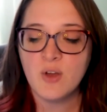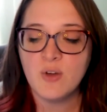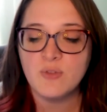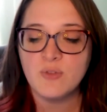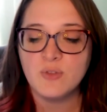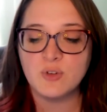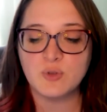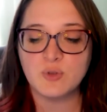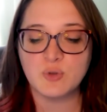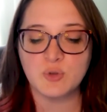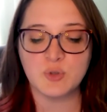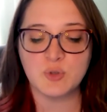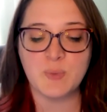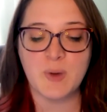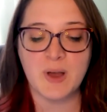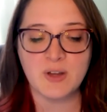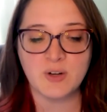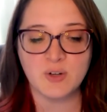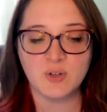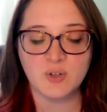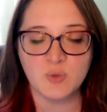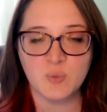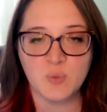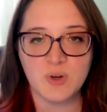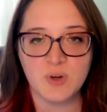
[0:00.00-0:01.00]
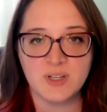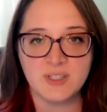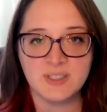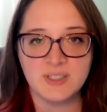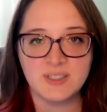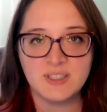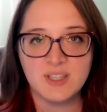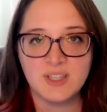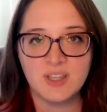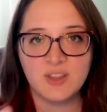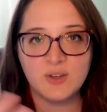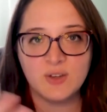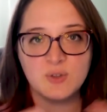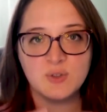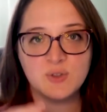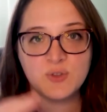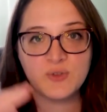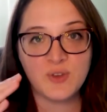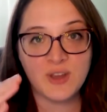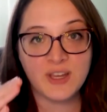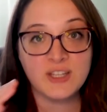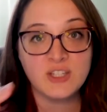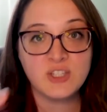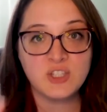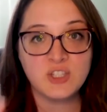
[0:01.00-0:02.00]
first responder ones, those
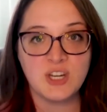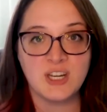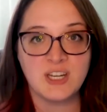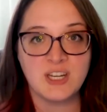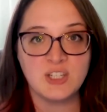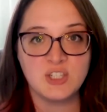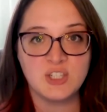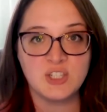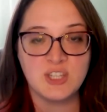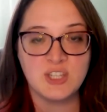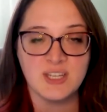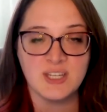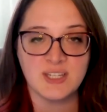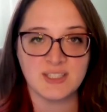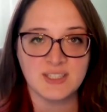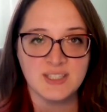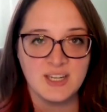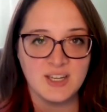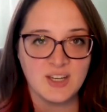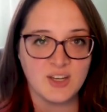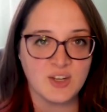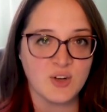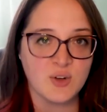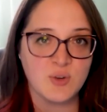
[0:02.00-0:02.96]
phase change things that you